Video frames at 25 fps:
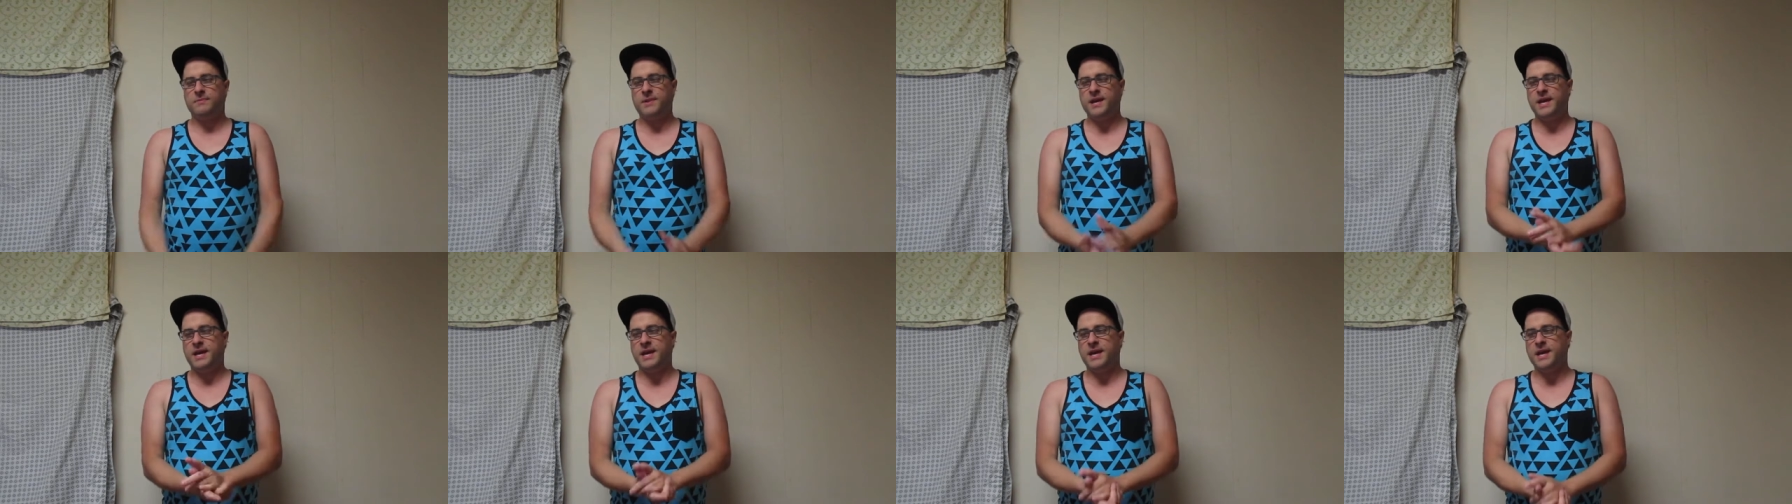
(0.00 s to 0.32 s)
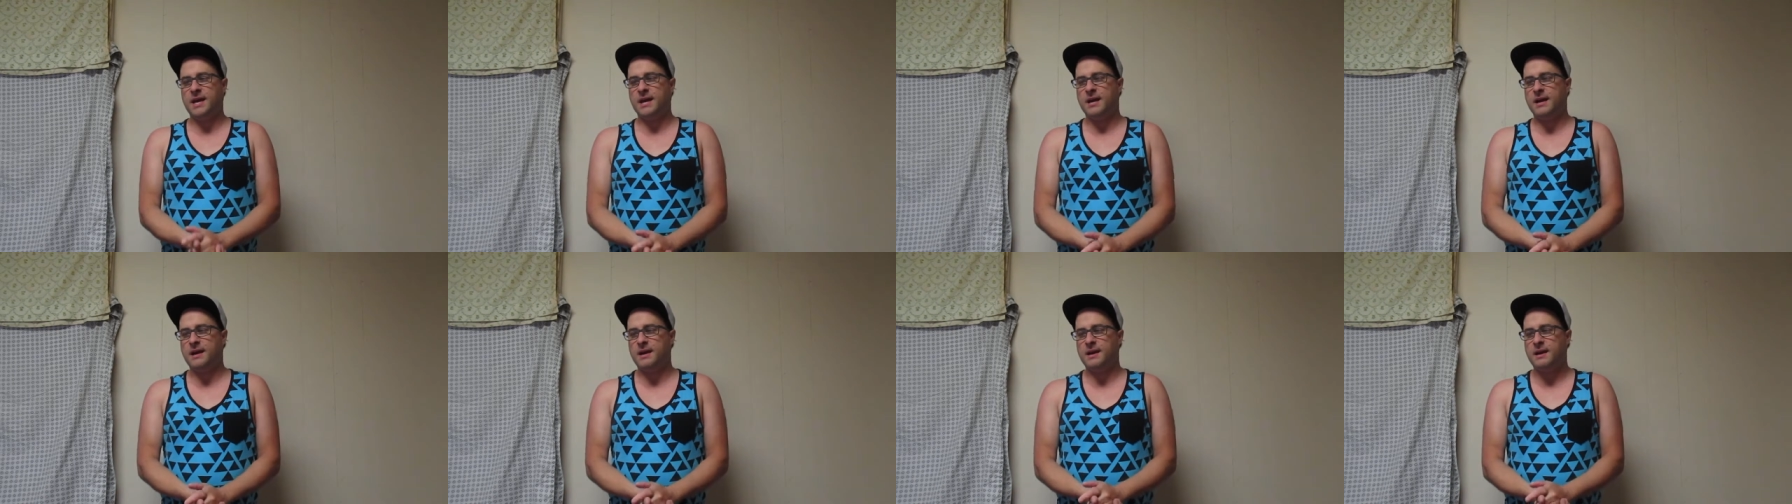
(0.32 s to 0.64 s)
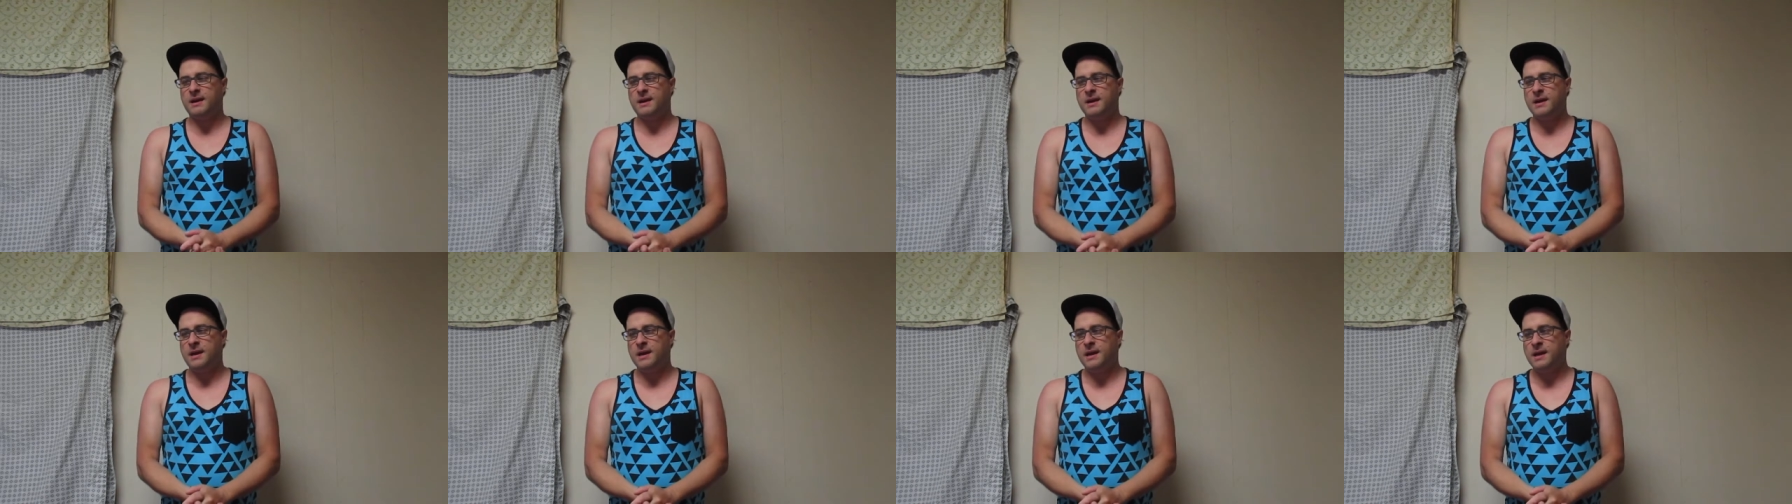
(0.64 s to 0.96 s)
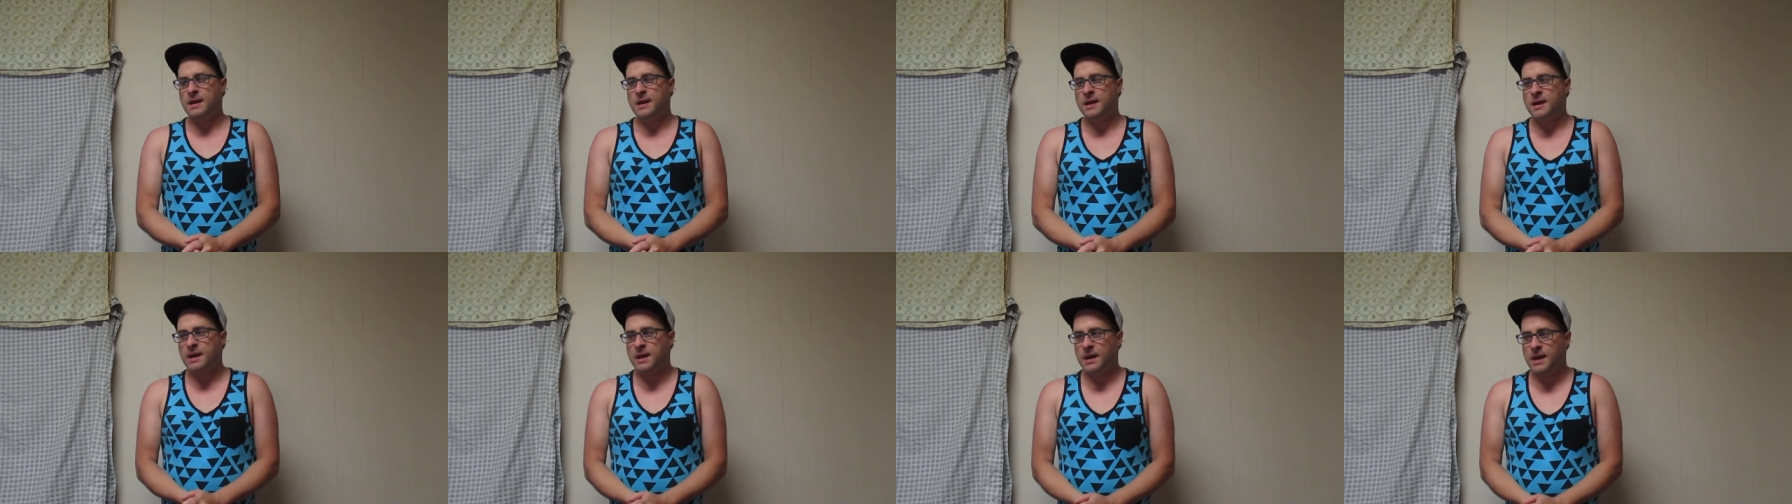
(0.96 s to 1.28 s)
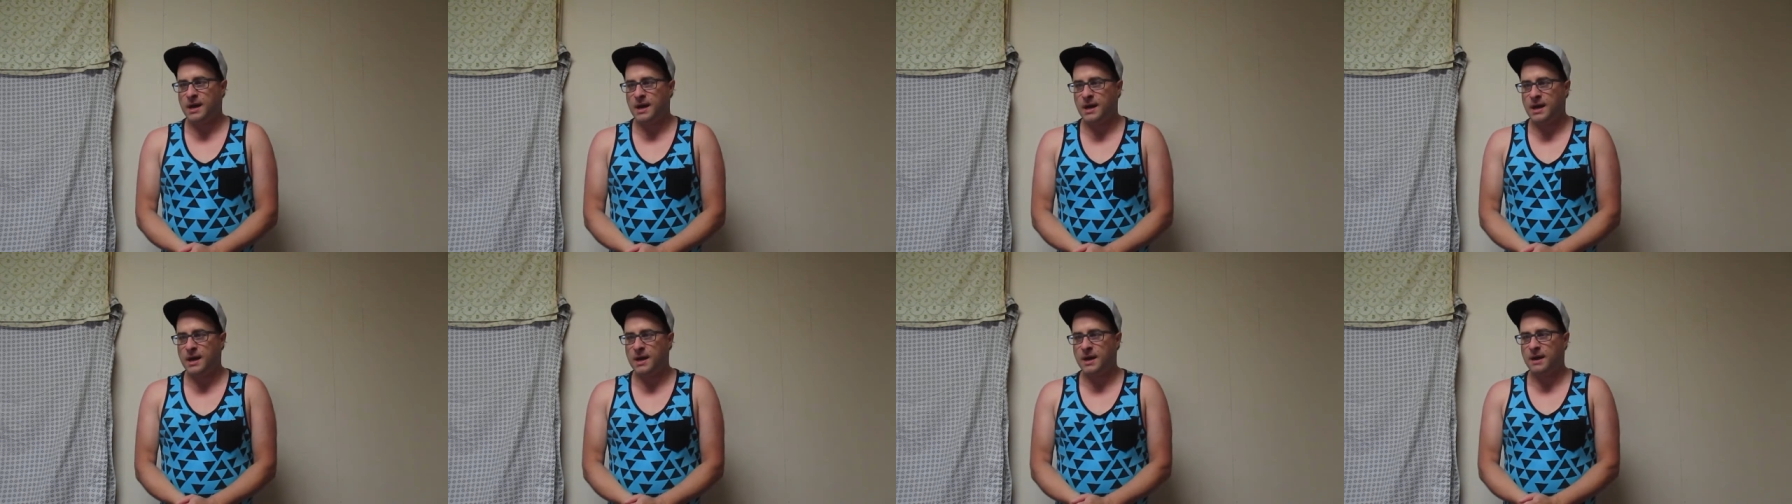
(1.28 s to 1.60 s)
media. You
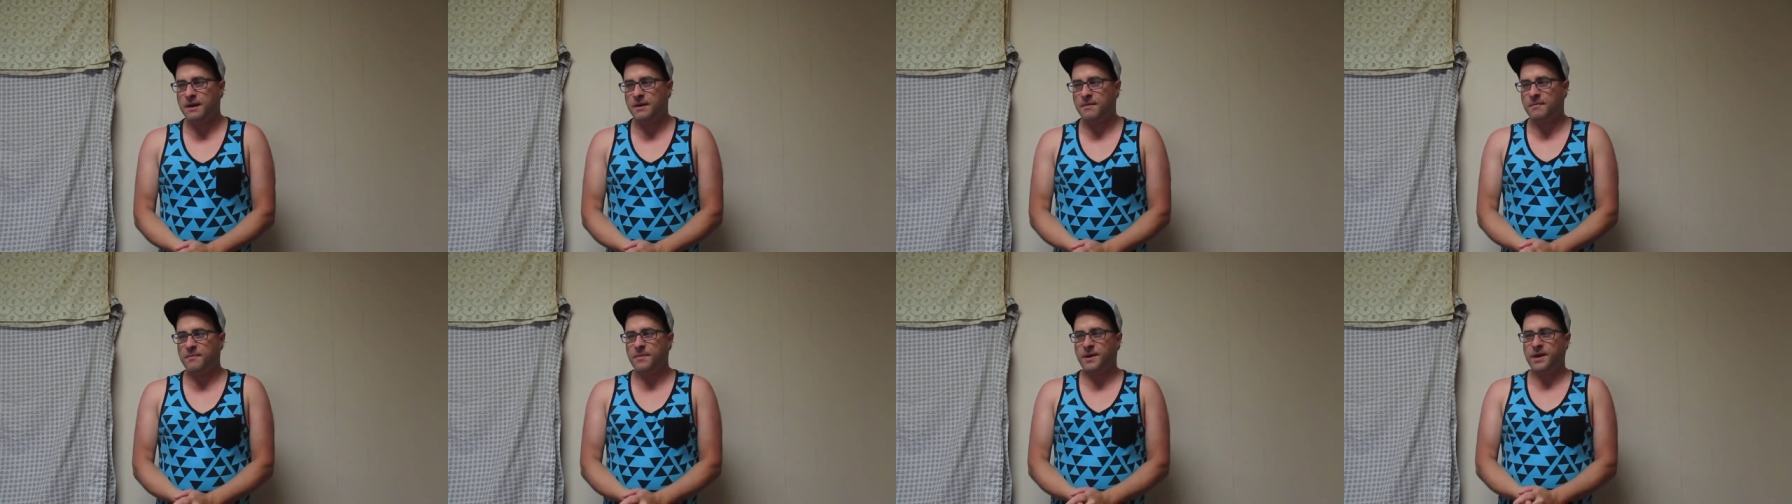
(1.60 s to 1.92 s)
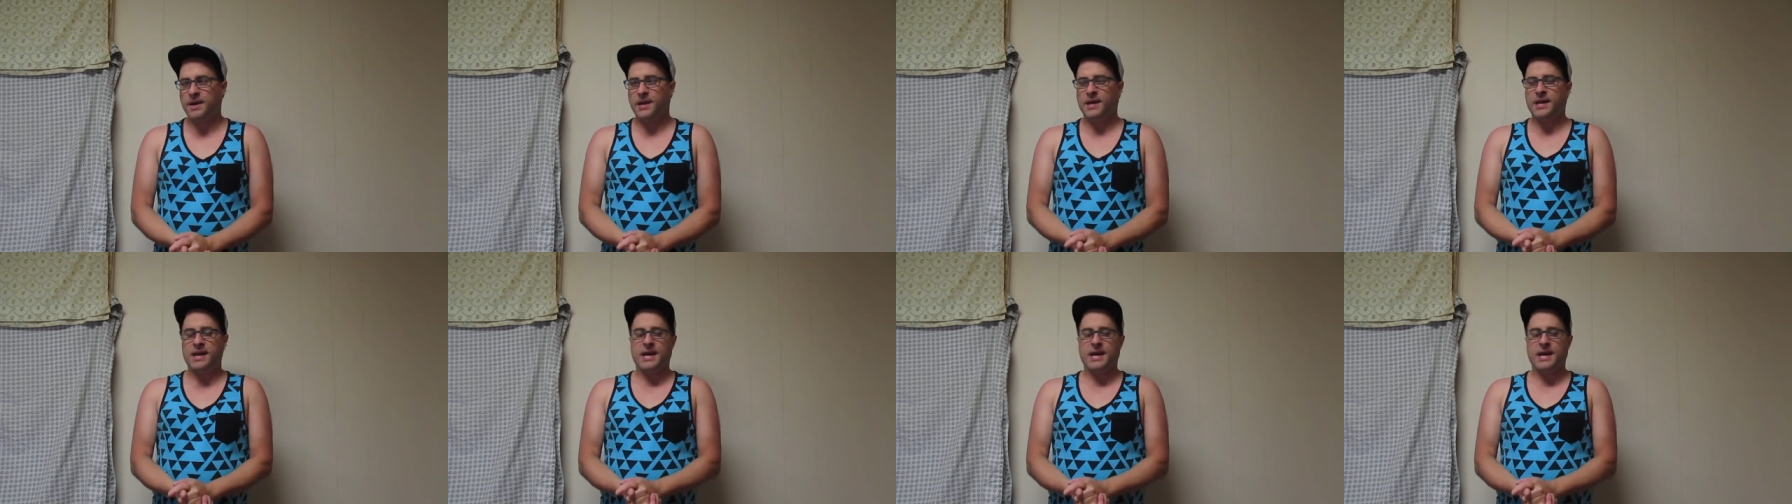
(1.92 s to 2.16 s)
can